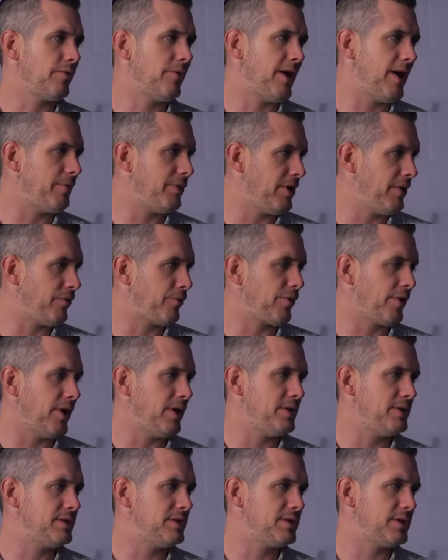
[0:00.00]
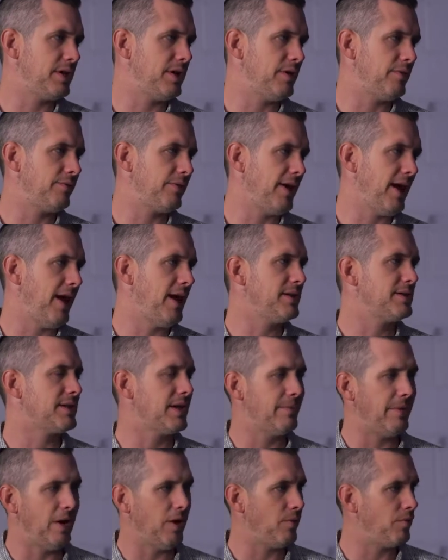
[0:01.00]
family and friends, if they
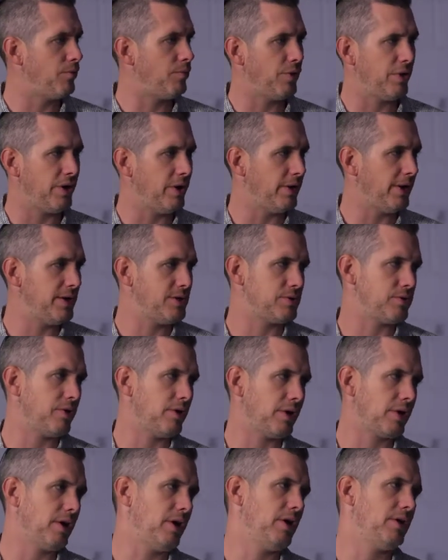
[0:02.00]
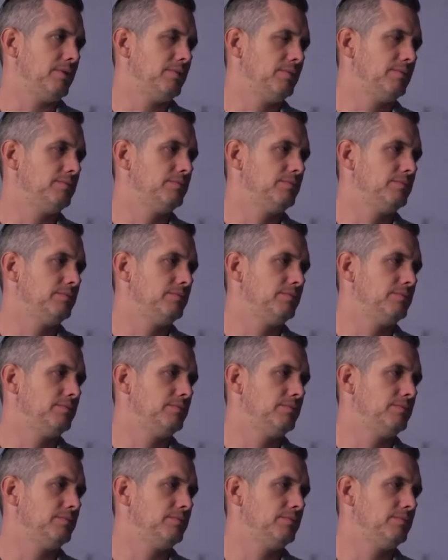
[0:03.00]
ask about putting a laser on a gun?